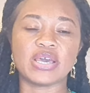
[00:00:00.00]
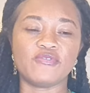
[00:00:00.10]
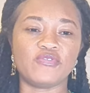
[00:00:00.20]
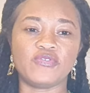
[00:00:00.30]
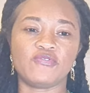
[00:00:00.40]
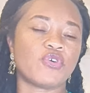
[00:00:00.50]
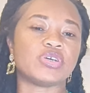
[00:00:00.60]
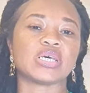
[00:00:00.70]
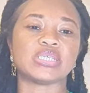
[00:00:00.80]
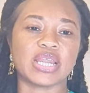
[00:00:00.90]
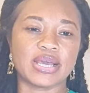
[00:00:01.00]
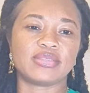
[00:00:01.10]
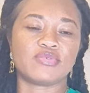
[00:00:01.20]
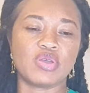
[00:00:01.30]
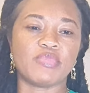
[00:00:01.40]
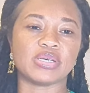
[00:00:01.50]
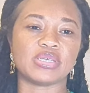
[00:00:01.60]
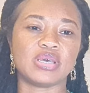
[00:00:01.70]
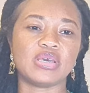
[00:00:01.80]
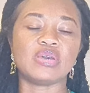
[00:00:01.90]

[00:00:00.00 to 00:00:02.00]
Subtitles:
If for instance like 3 months,